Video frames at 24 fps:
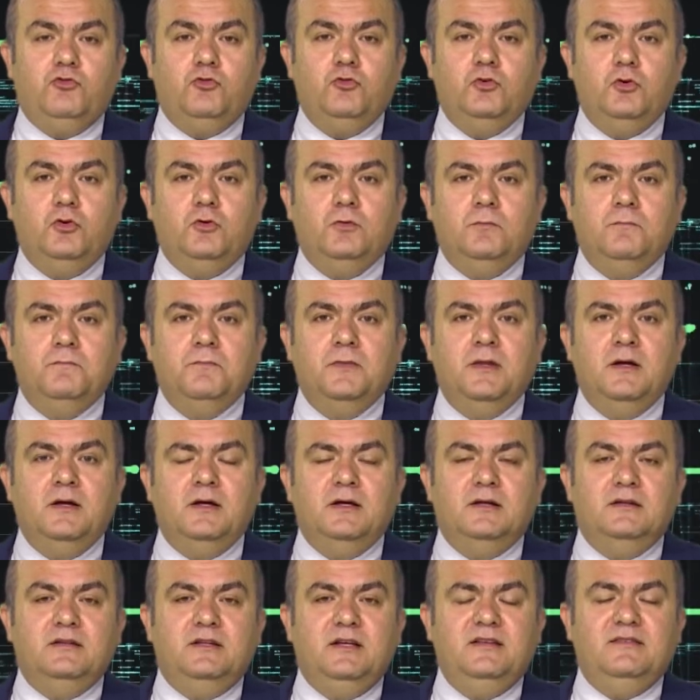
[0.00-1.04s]
sure
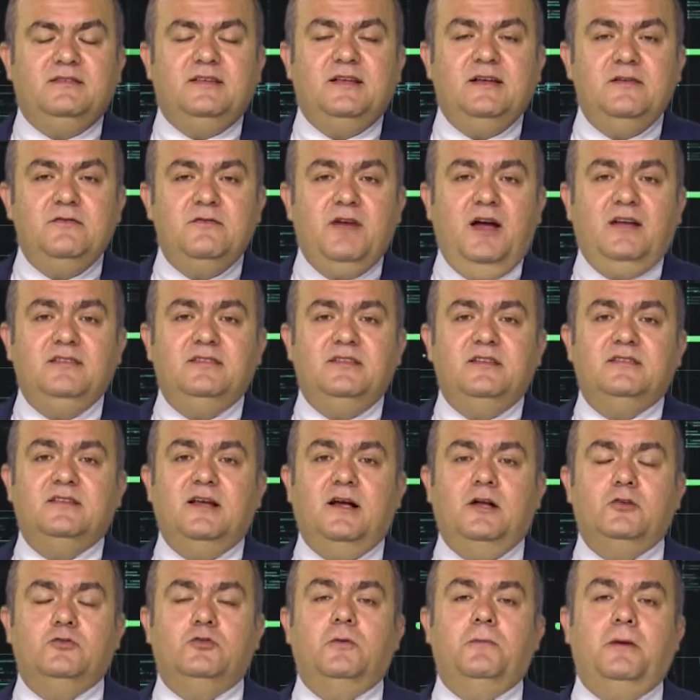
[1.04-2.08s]
these investors
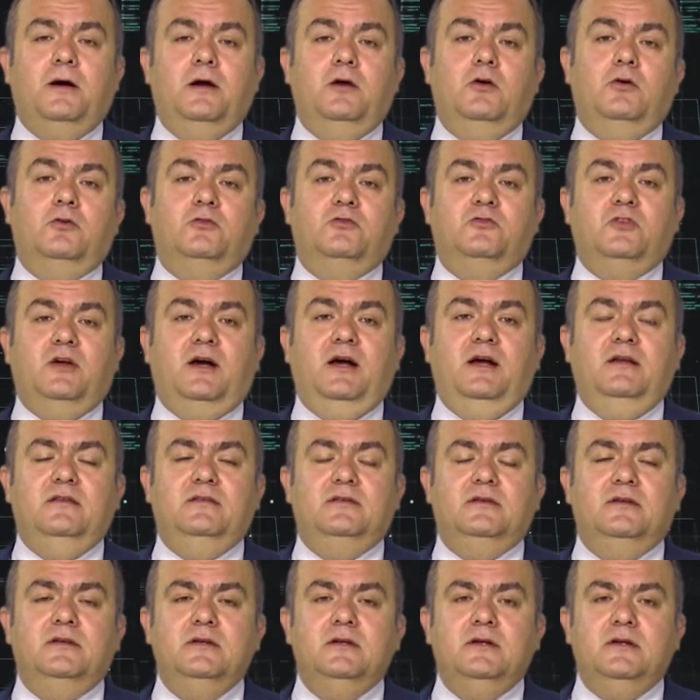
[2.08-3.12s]
are also by your side.
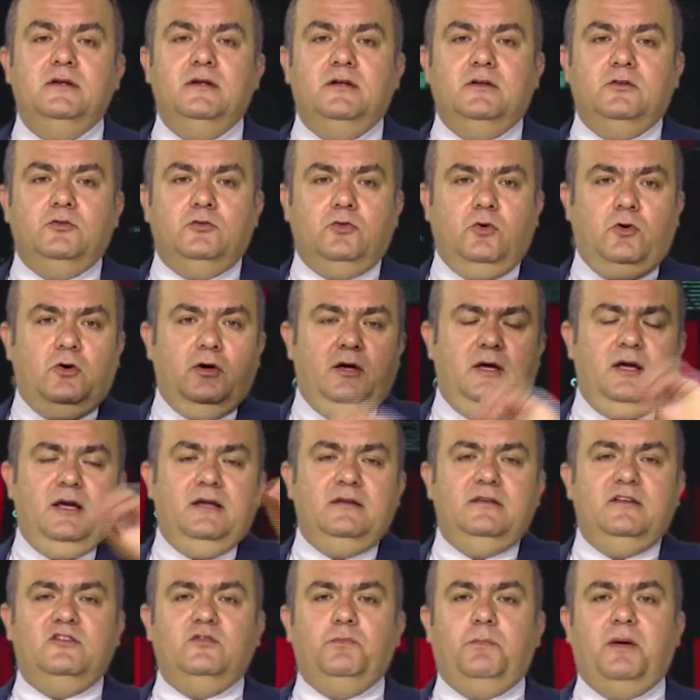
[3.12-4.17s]
So
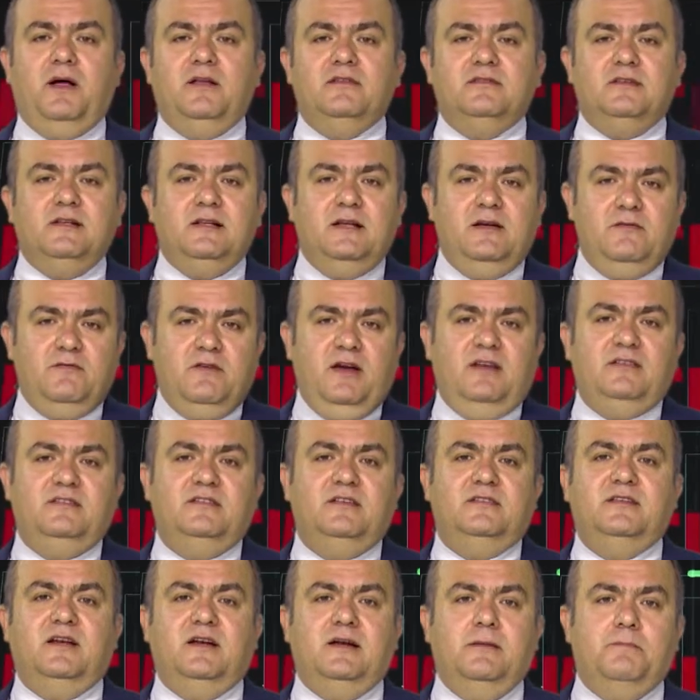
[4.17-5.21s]
in this puzzle,
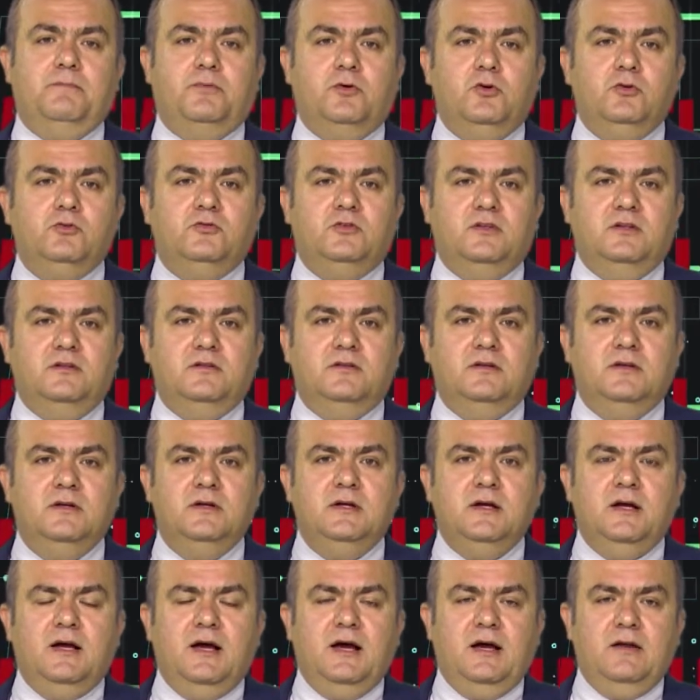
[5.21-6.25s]
investors are important.
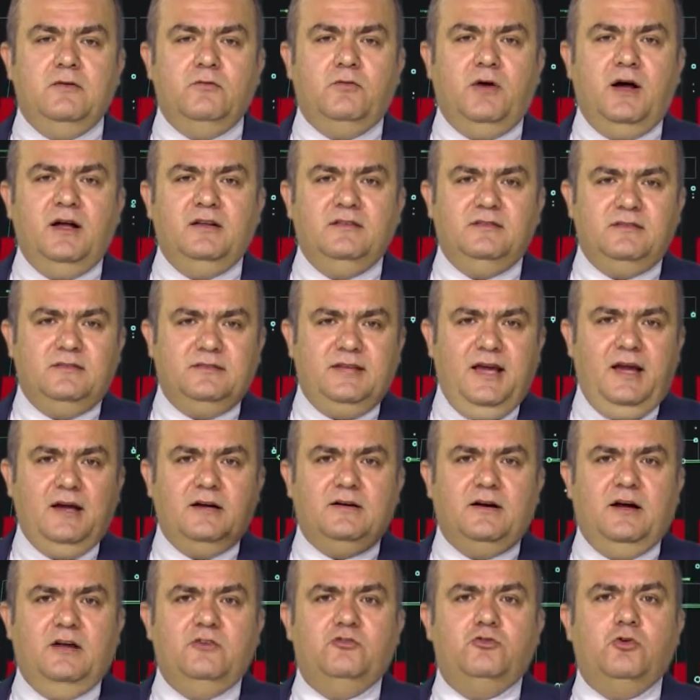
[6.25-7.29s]
And once
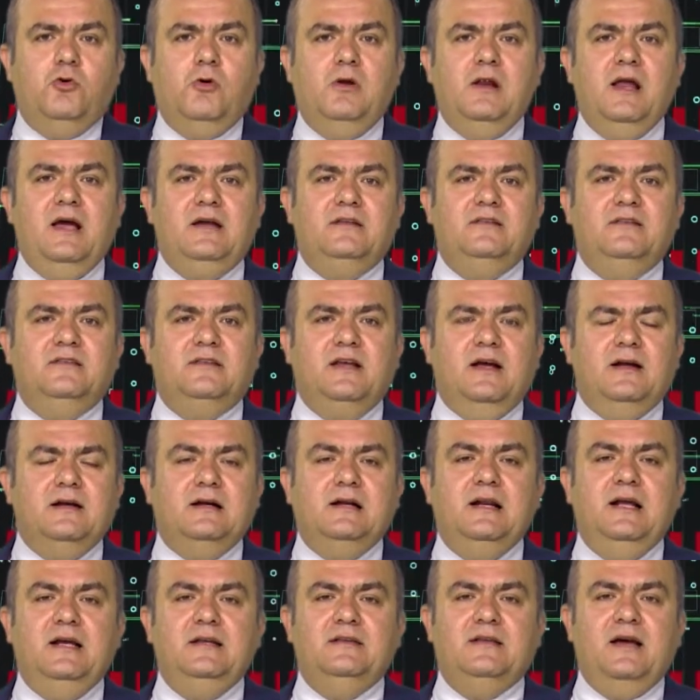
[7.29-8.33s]
TechCrunch collected and
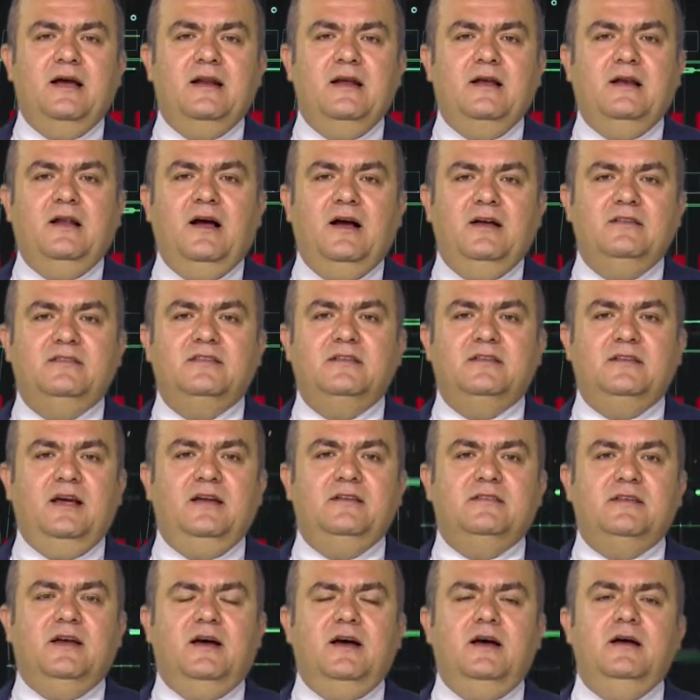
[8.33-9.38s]
cleaned, analyzed the
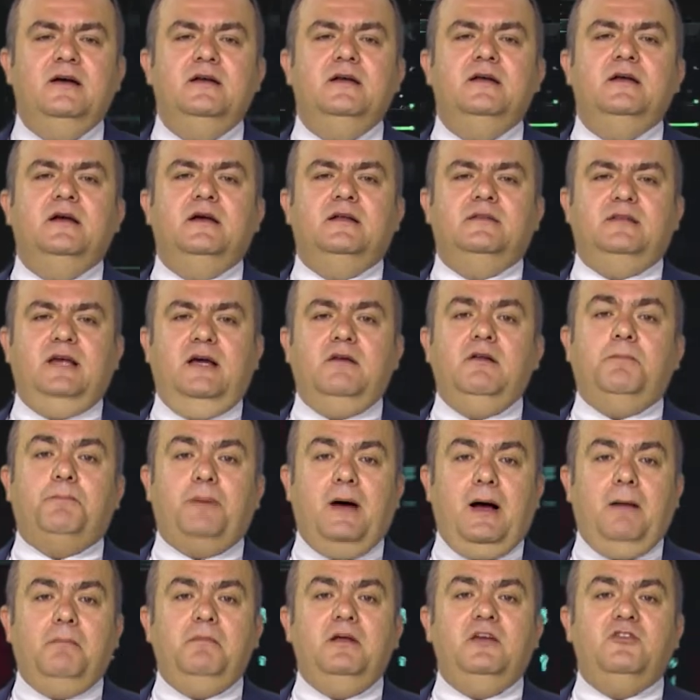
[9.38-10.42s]
data, they will
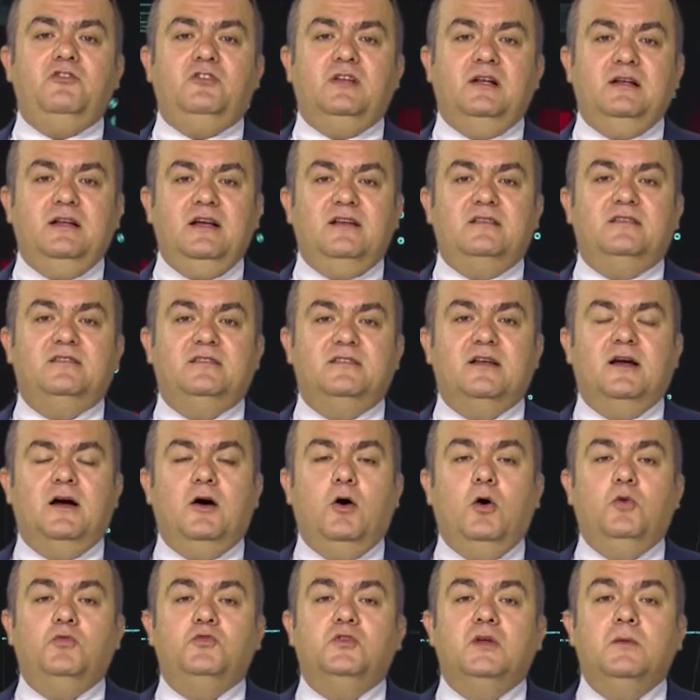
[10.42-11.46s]
publish the list
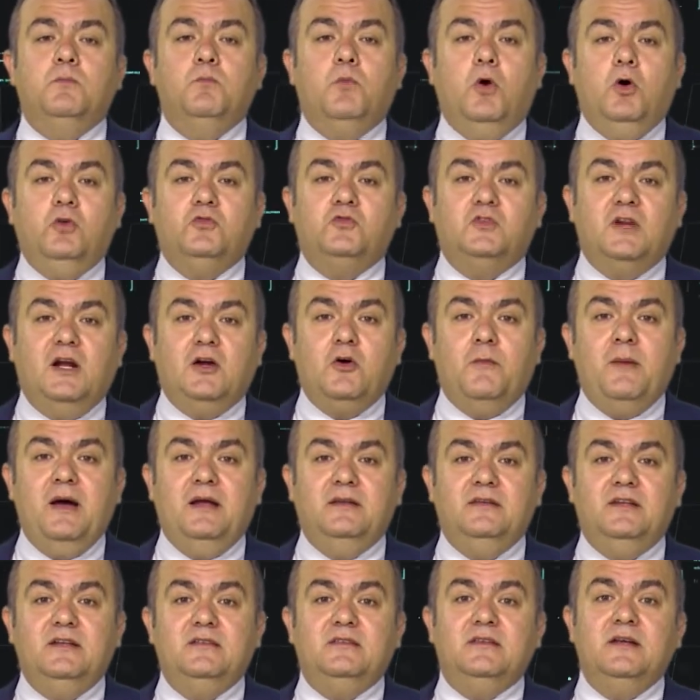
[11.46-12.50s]
of the most
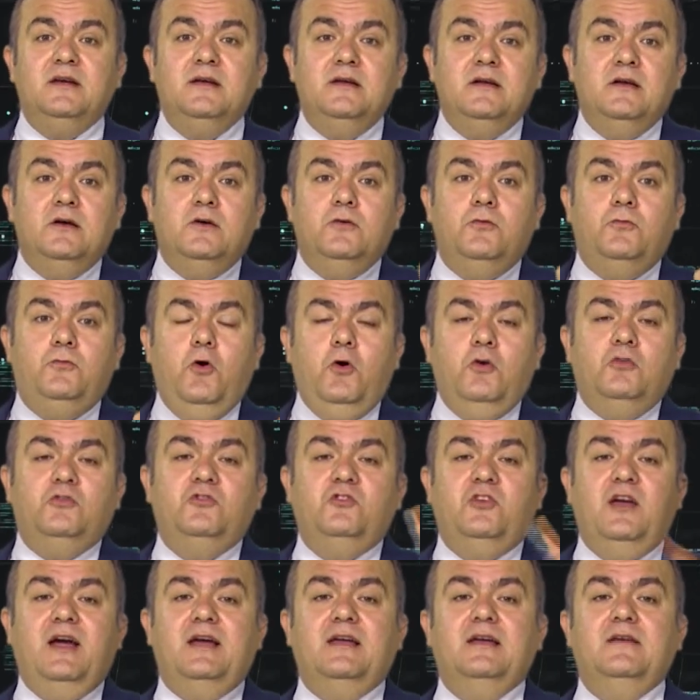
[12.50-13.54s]
recommended first
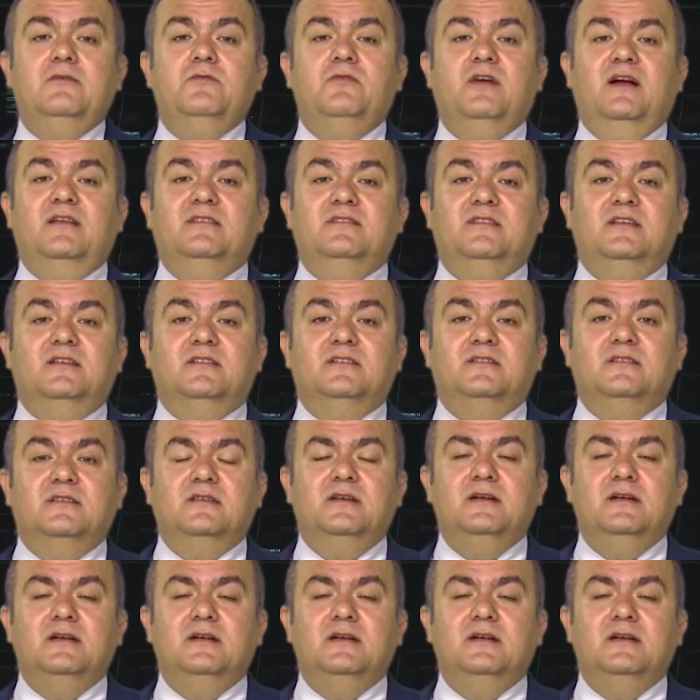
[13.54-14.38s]
check investors